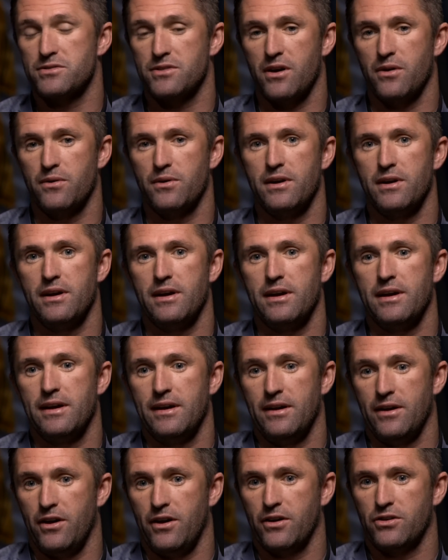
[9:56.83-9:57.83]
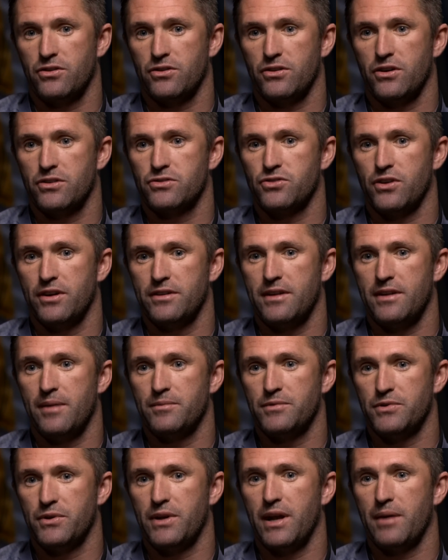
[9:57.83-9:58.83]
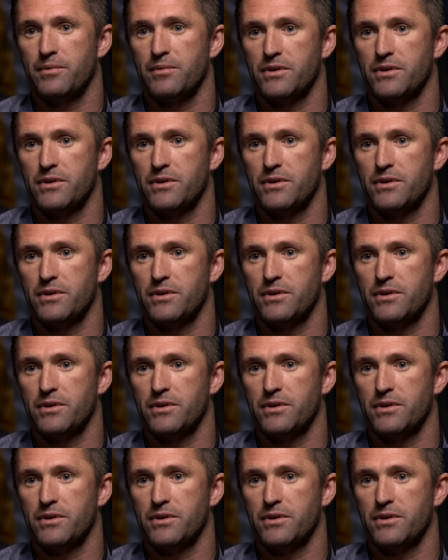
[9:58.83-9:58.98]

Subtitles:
So I try and tell him to do that,